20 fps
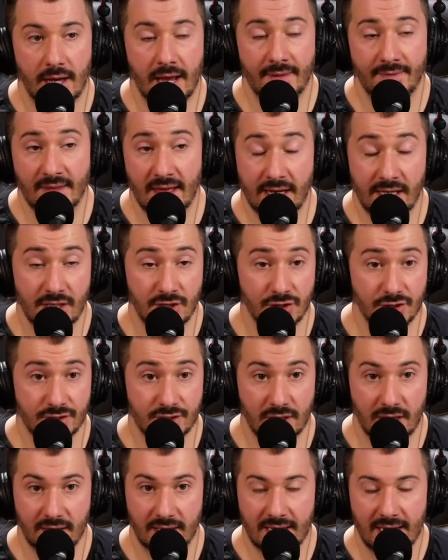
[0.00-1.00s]
then he just
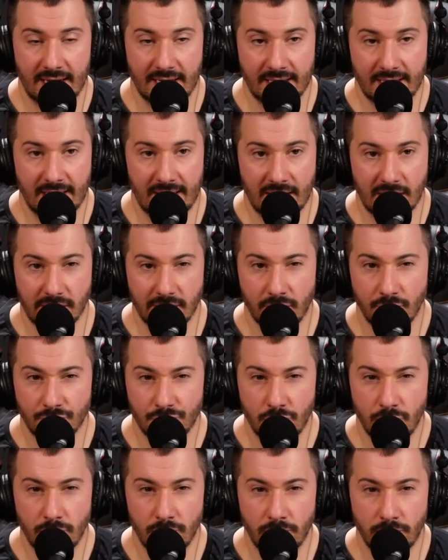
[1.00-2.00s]
kind of got a little
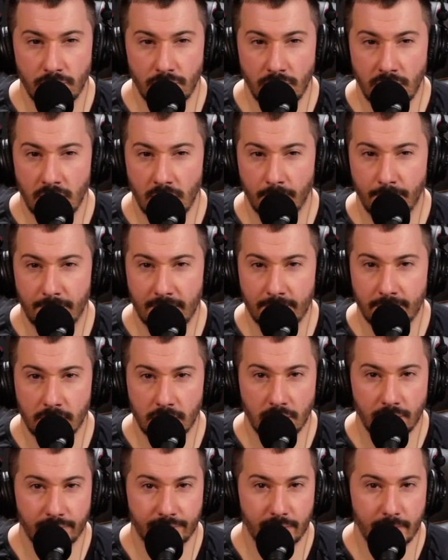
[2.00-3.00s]
too,
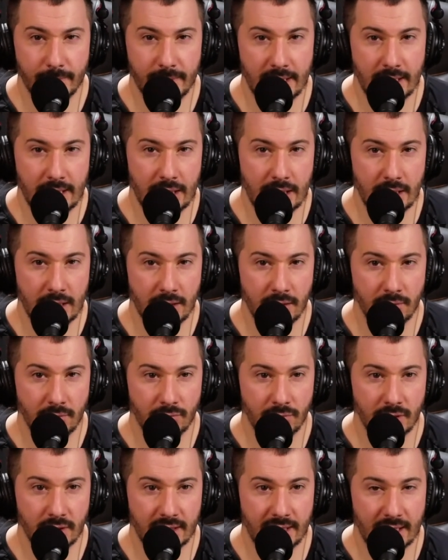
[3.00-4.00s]
biblical for me,
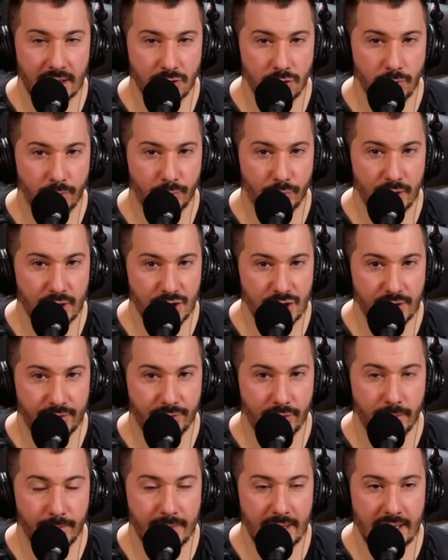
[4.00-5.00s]
really got too preachy
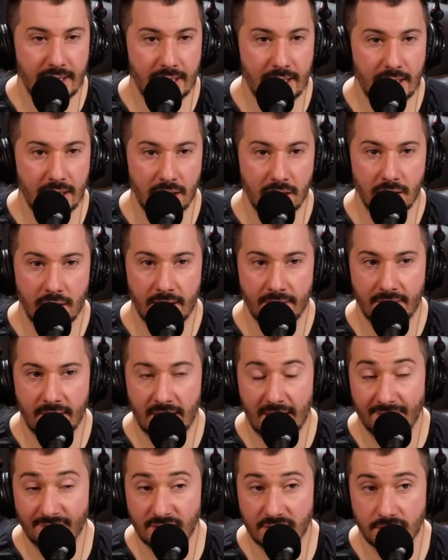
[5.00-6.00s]
for me. And then
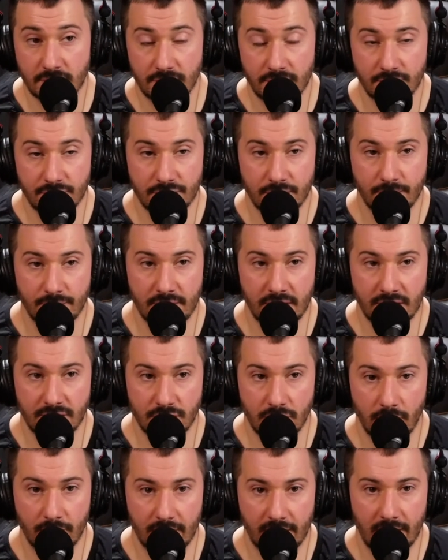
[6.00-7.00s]
obviously there's some things
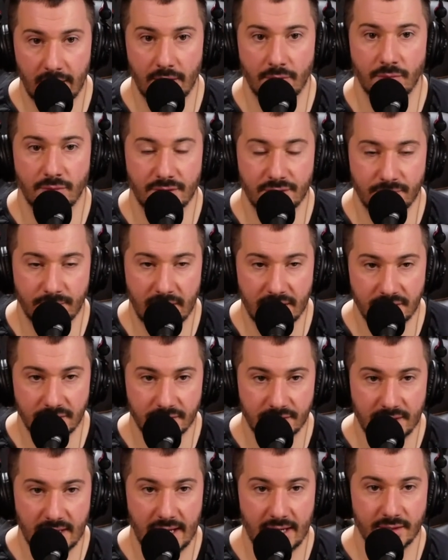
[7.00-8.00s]
going on with his mental
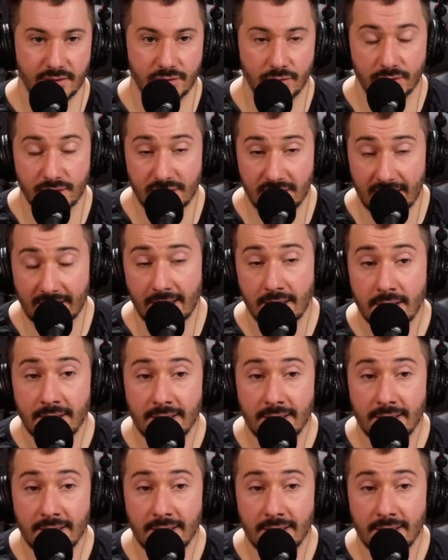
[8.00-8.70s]
status. So it's like,